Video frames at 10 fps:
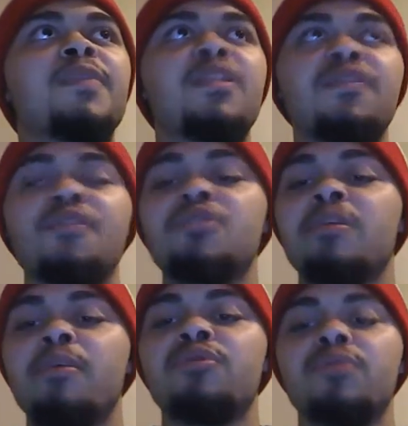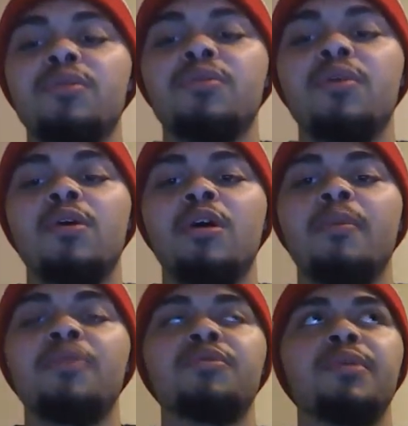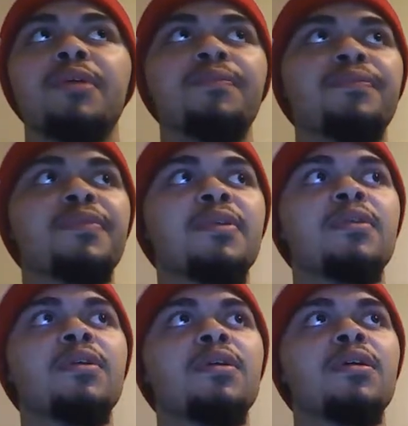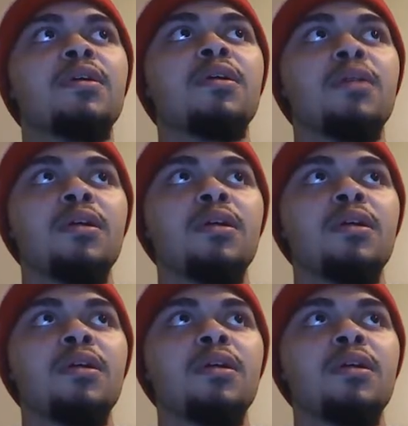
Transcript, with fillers: His first commercial, so he's going on commercial now. Thanksgiving